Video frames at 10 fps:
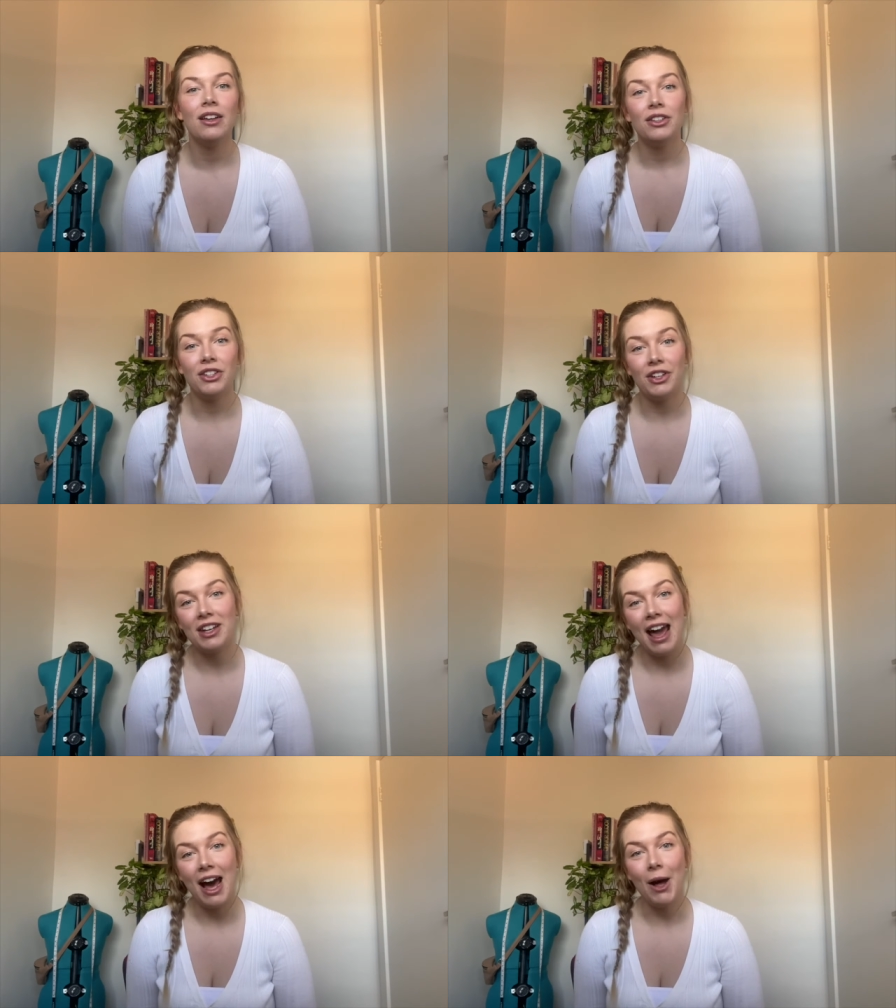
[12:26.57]
So
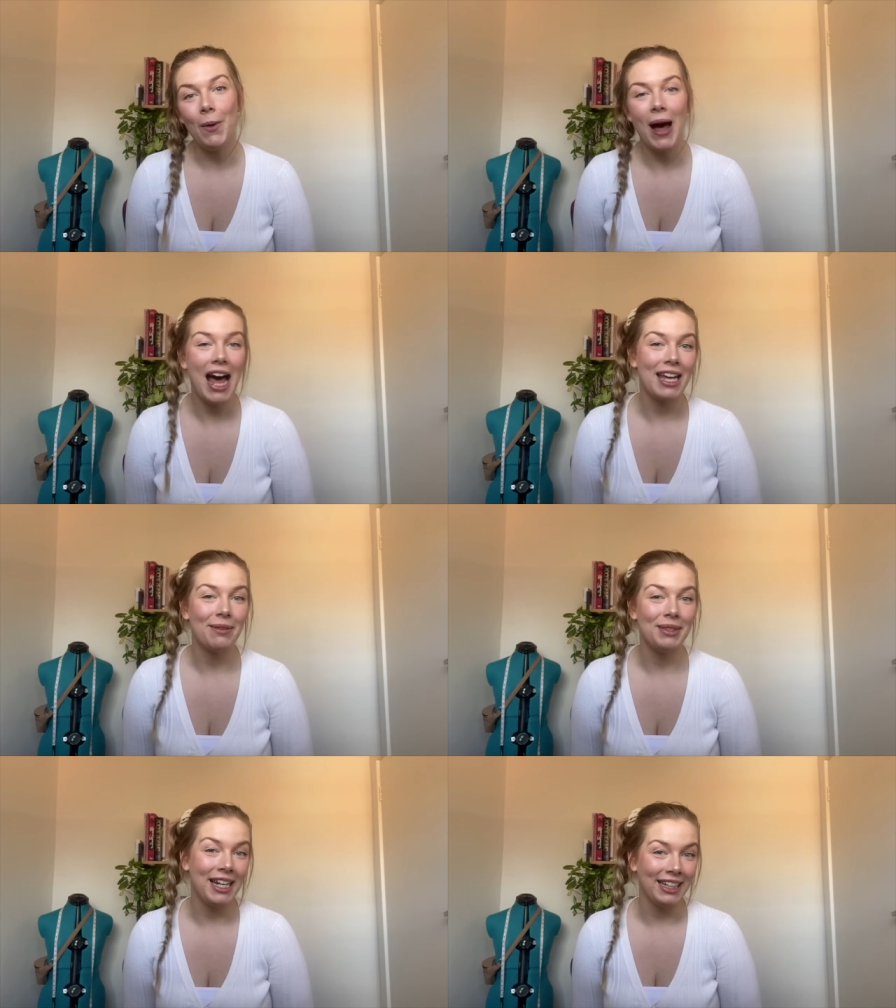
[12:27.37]
now I am
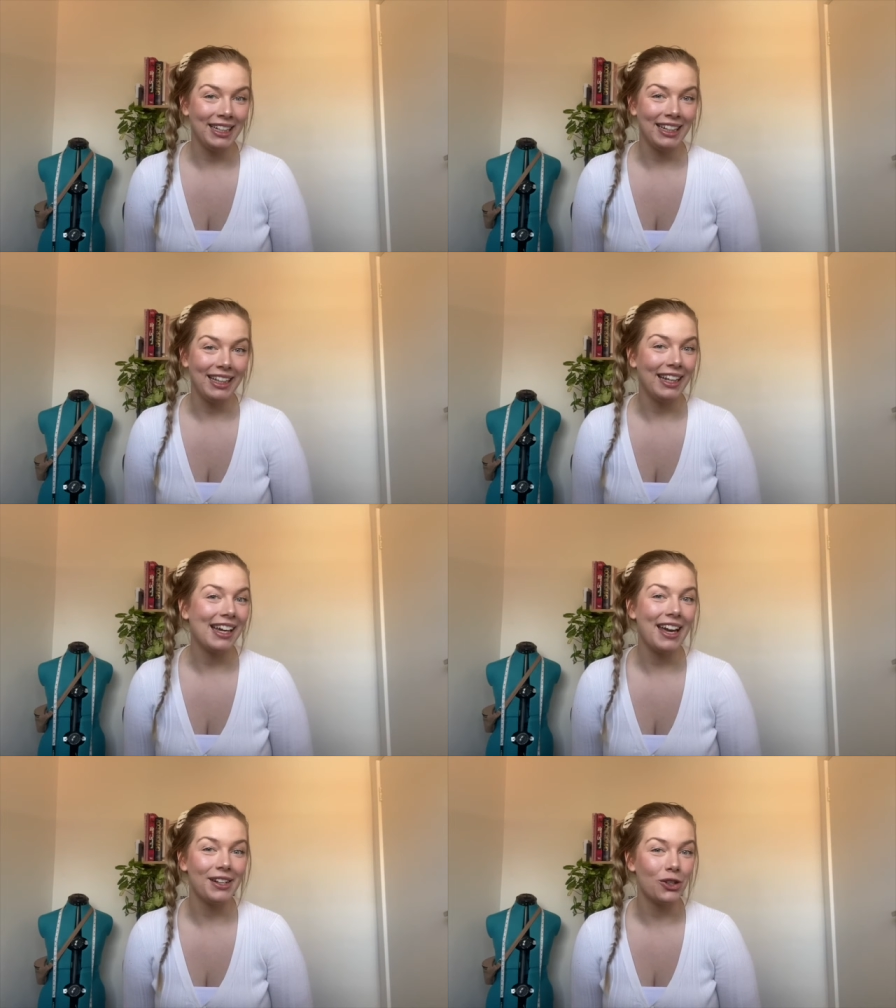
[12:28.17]
technically
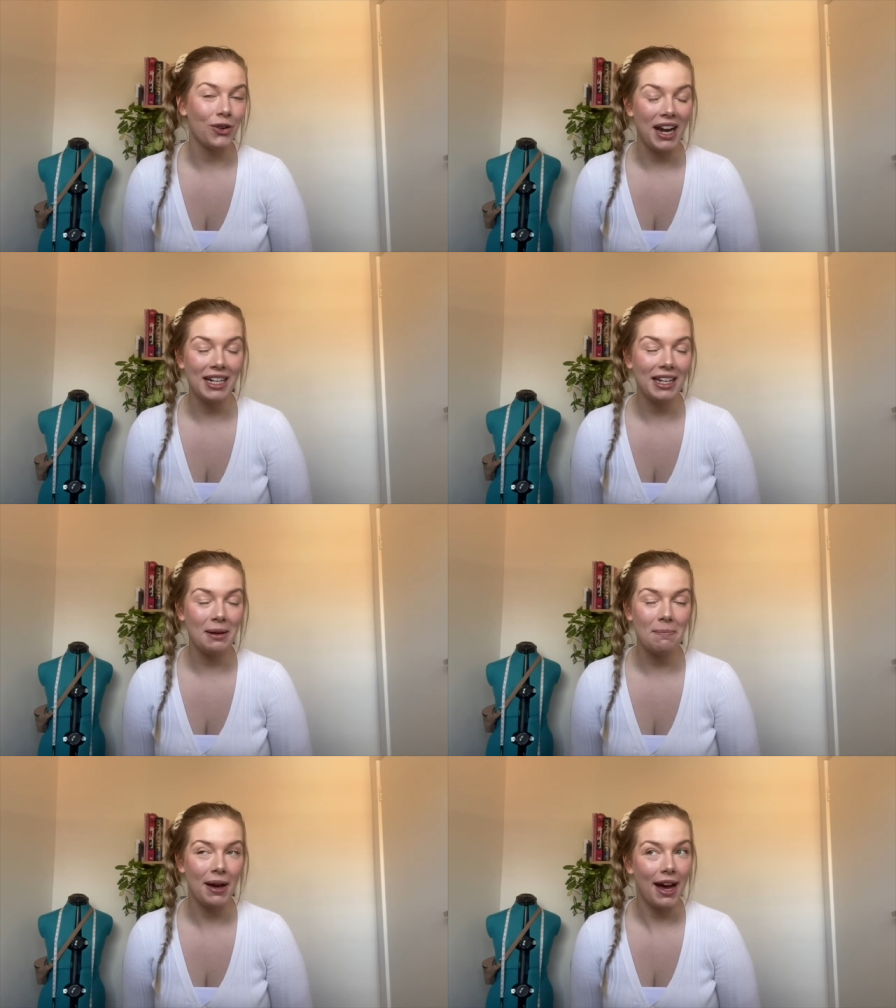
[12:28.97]
a trainee
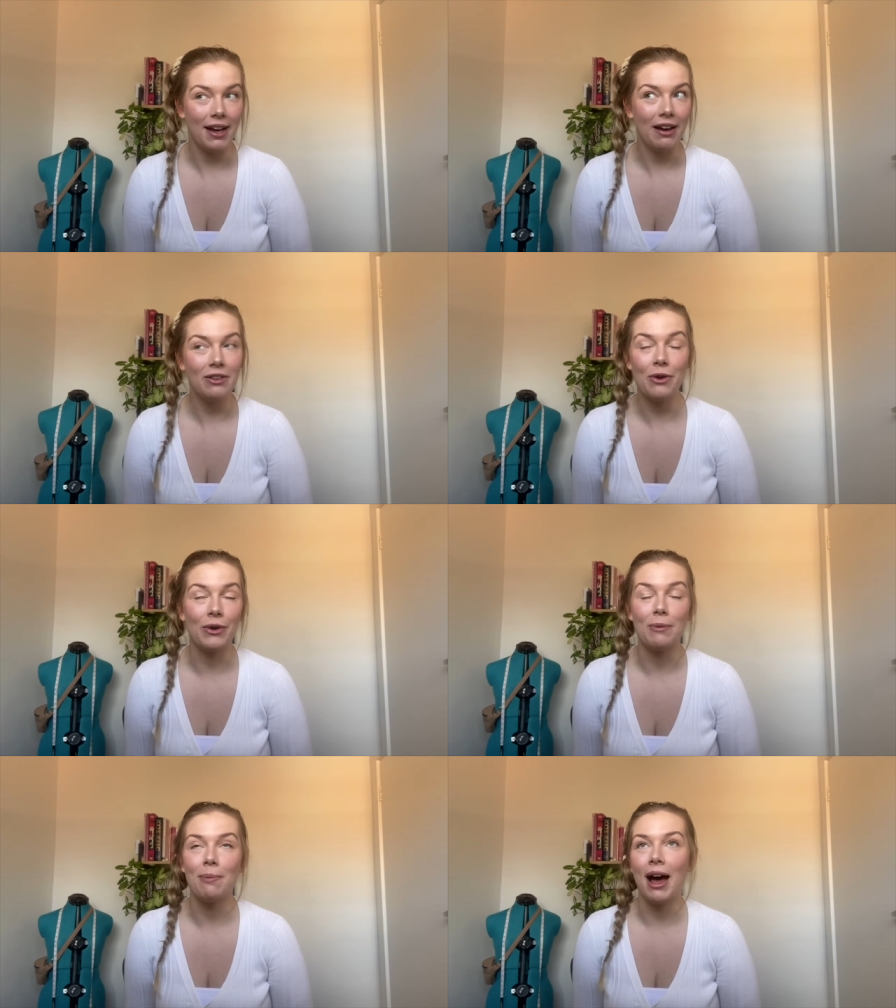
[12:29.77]
buyer, or
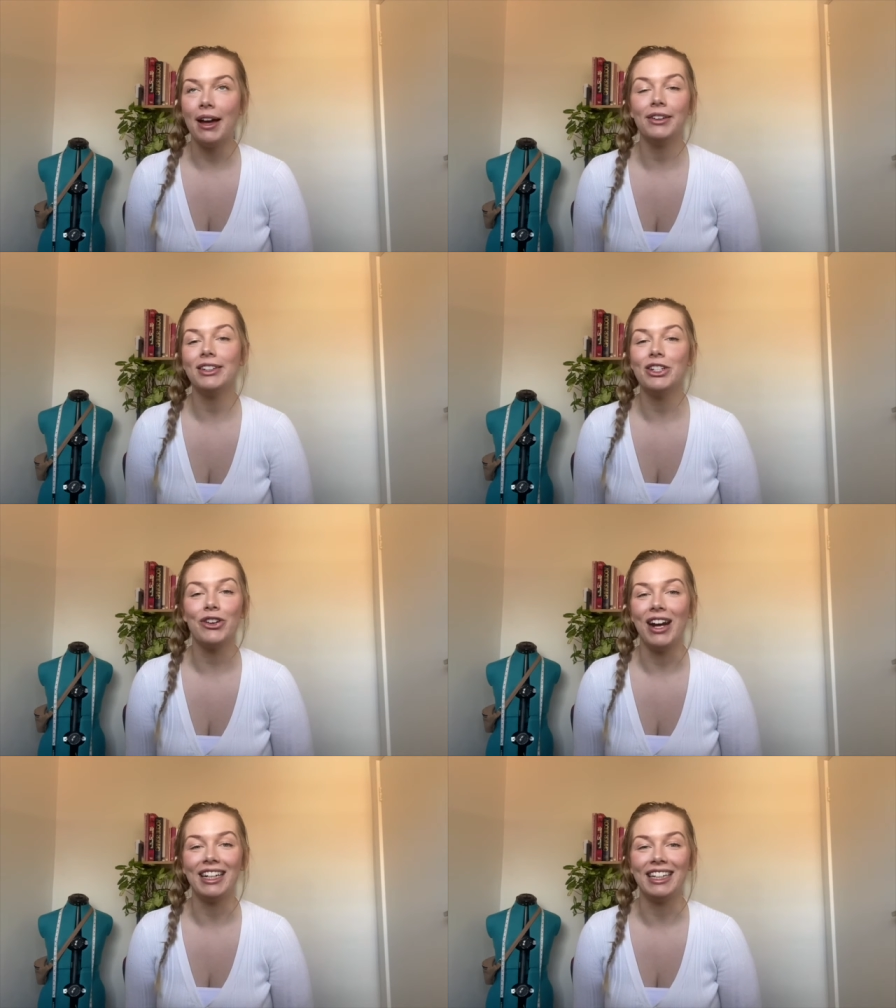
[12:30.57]
a buyer in
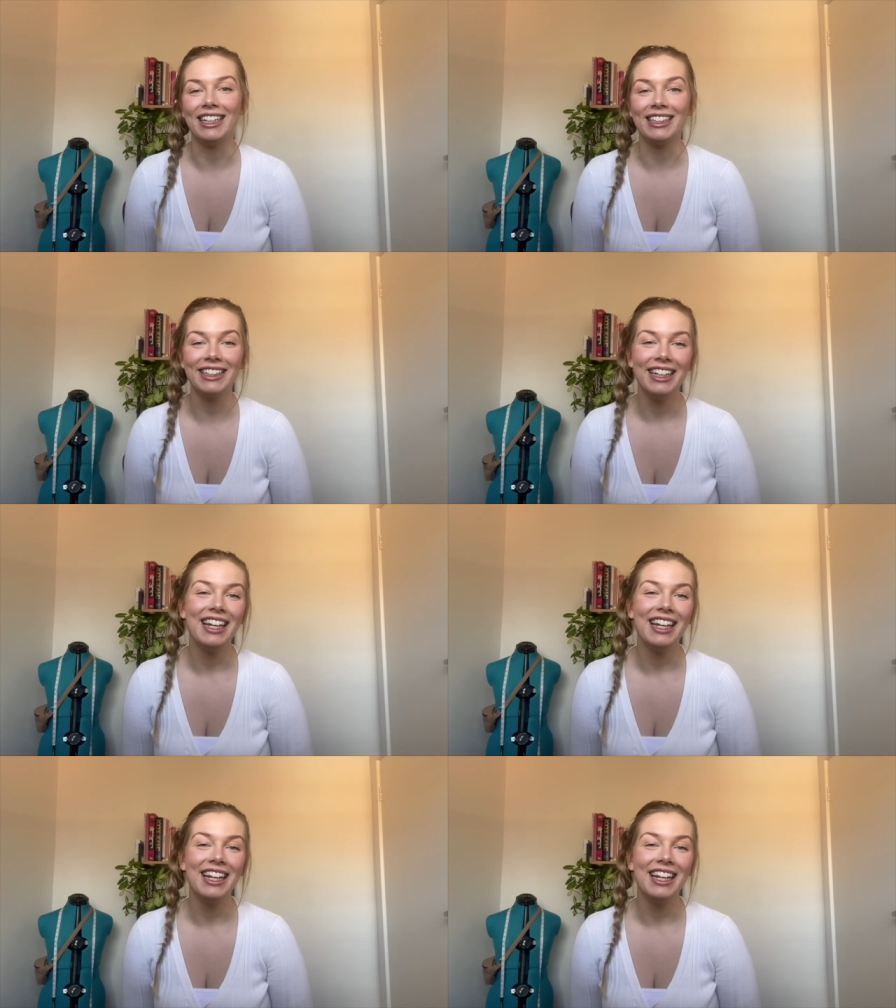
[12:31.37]
training,